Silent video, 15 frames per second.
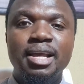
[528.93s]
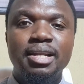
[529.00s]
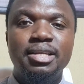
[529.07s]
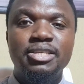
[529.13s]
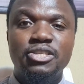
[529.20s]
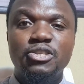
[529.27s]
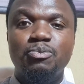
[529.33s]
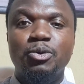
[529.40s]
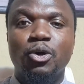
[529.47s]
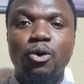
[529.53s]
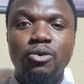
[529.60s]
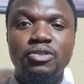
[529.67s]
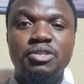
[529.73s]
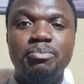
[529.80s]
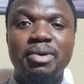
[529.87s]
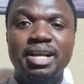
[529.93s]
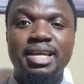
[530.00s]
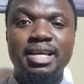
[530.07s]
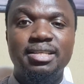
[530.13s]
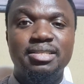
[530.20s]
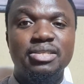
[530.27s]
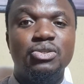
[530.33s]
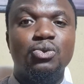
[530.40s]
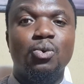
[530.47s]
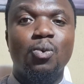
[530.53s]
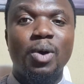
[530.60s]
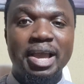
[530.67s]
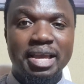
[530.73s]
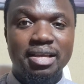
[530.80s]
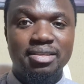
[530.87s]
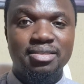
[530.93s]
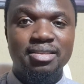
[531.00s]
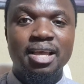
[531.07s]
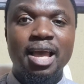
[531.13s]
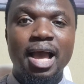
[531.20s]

This is because the market is quiet